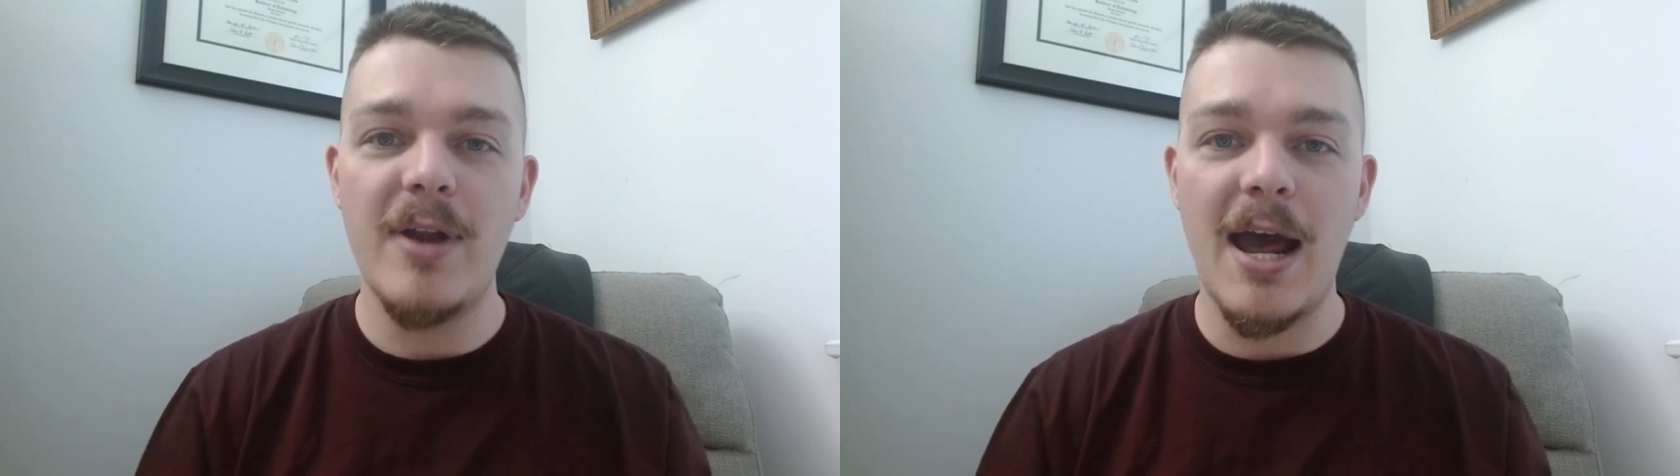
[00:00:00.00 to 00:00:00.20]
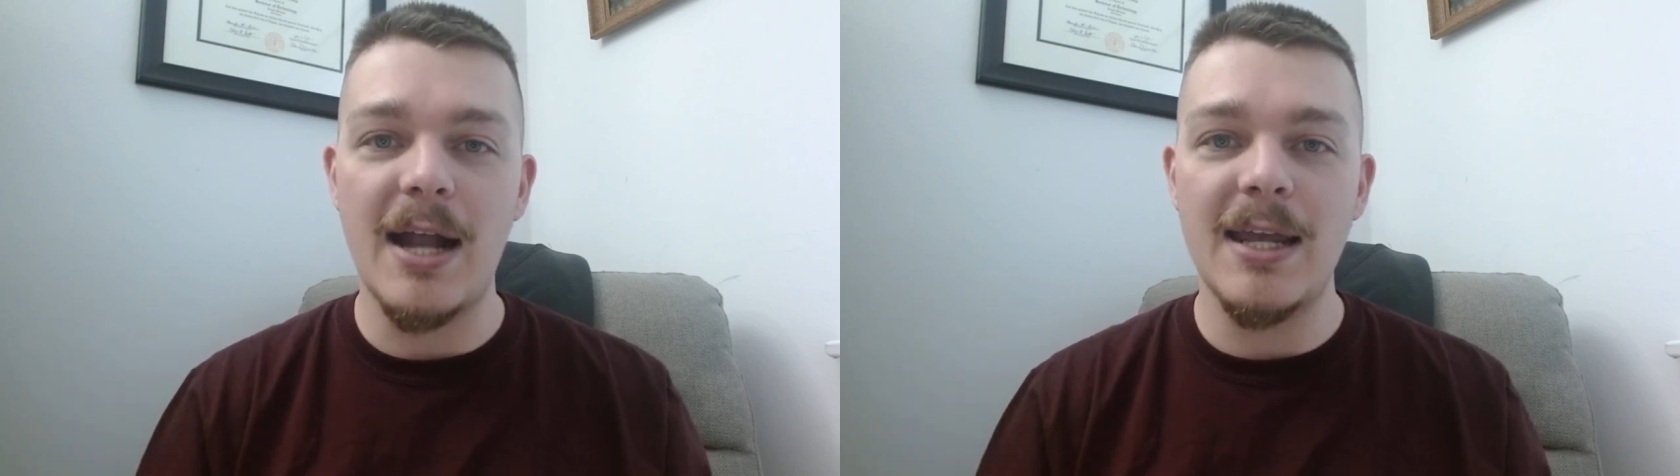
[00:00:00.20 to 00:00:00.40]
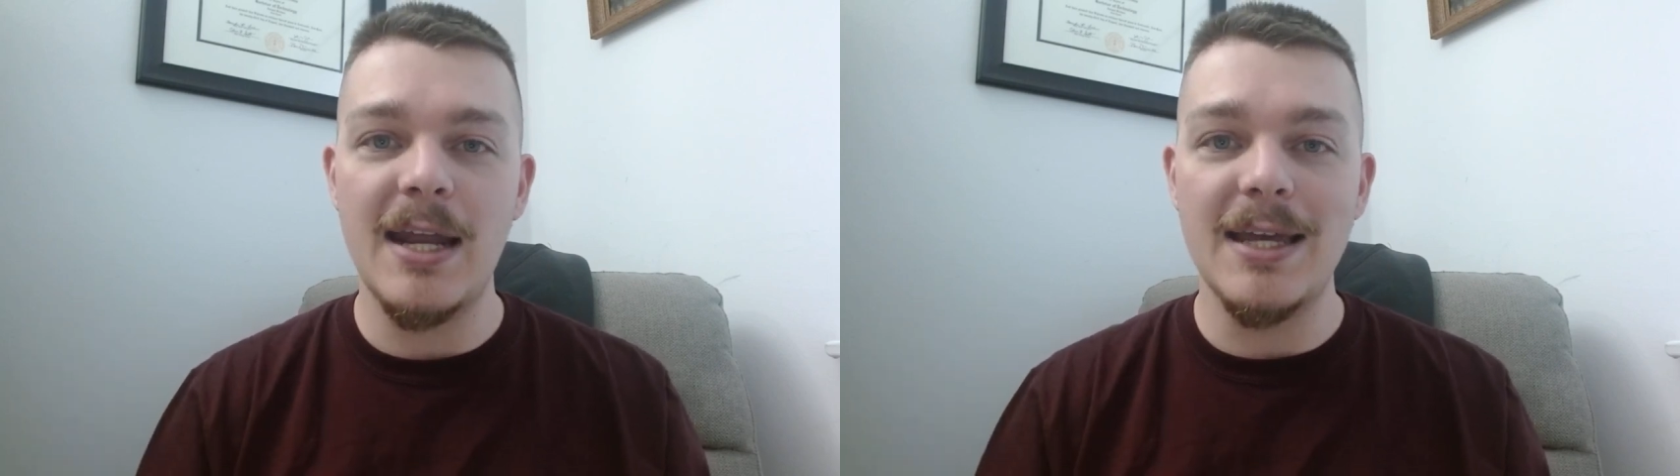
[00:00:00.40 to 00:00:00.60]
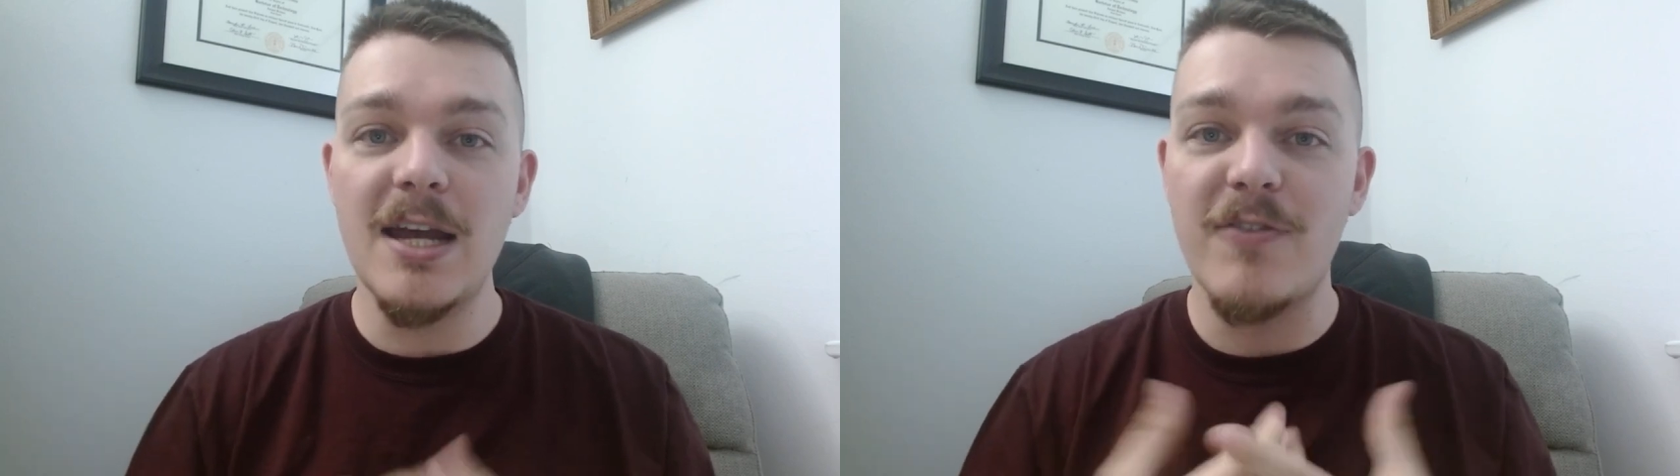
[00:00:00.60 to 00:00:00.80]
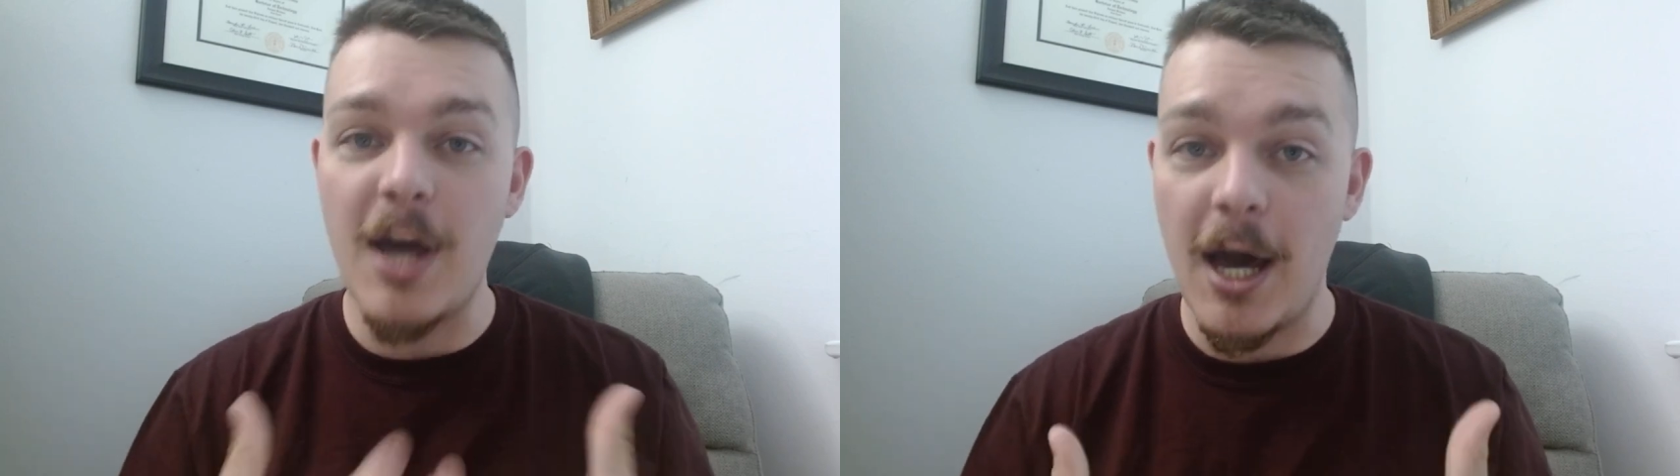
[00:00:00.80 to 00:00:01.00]
not getting
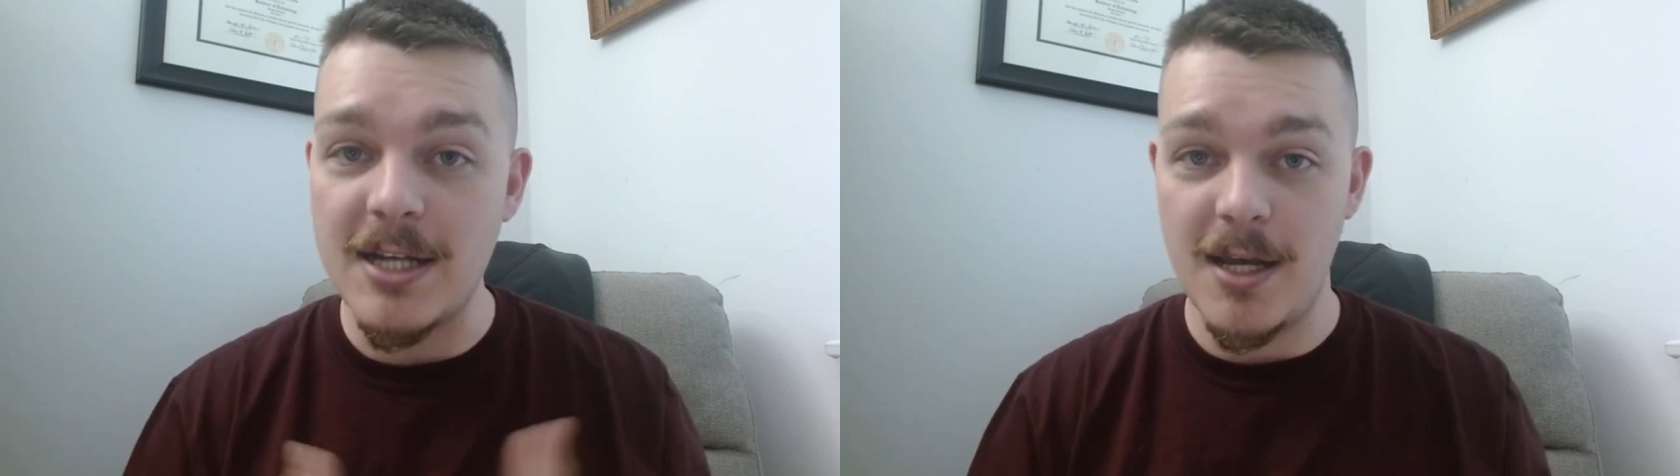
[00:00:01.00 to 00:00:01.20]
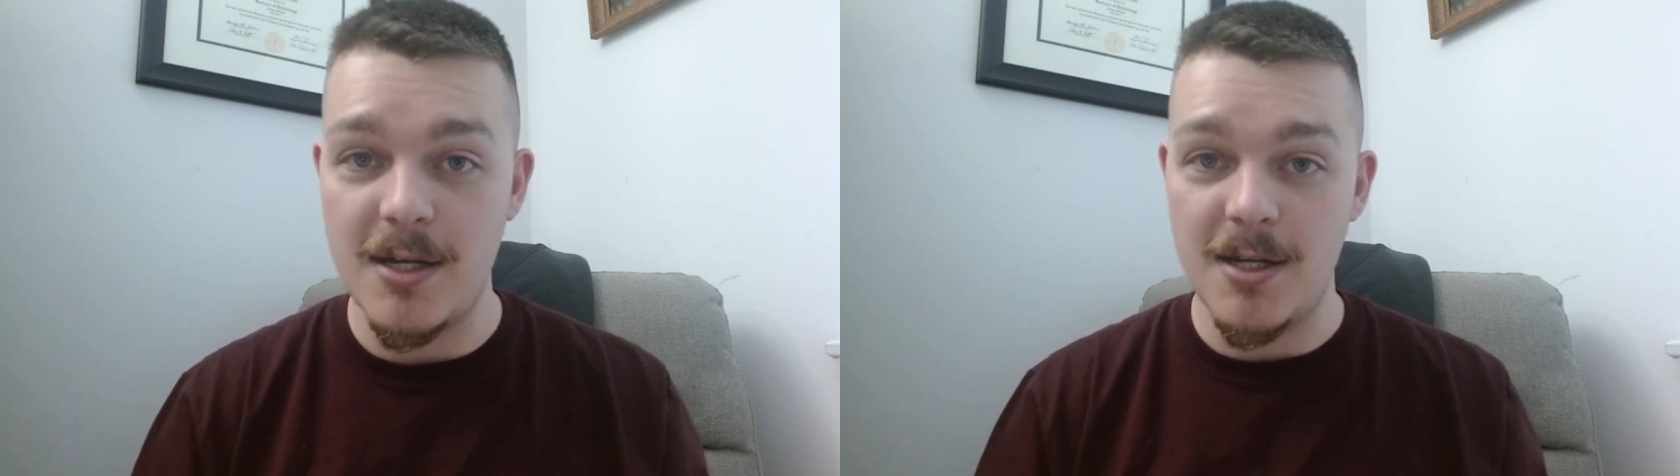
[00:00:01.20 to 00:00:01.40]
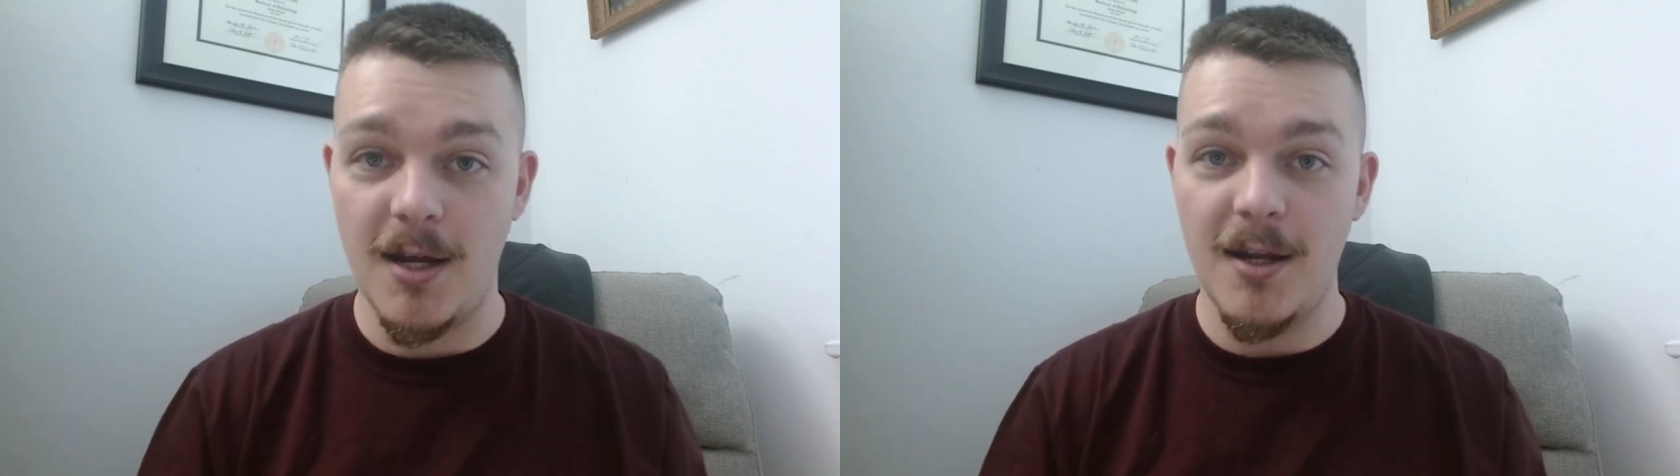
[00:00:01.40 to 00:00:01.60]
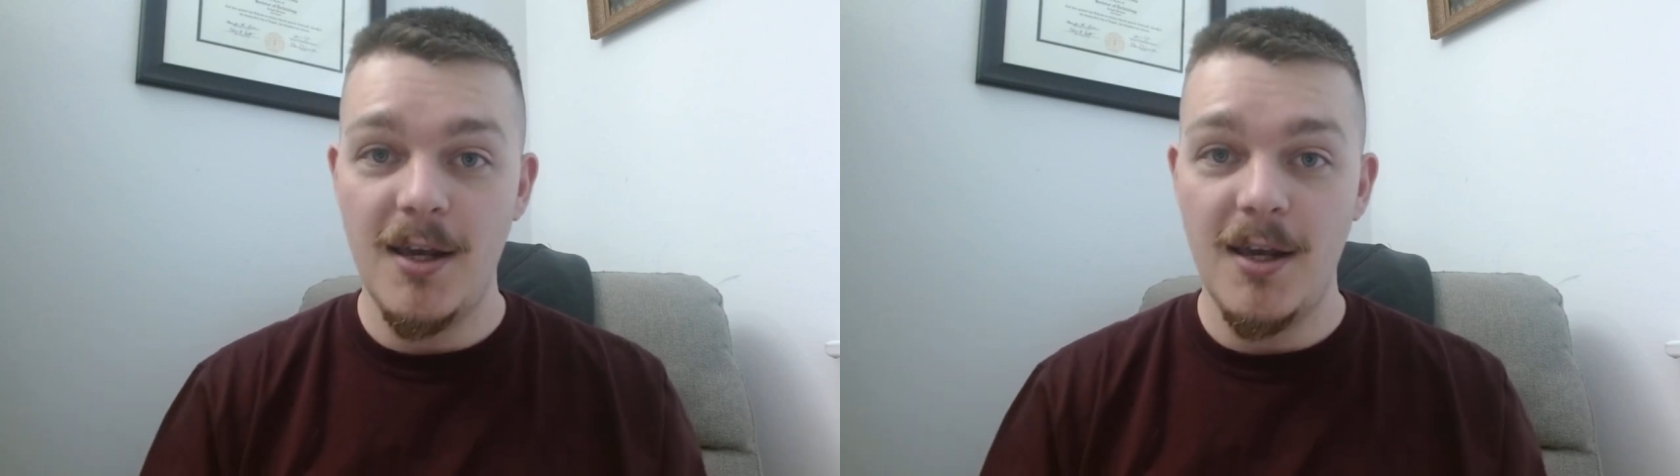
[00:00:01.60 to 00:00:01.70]
enough content done,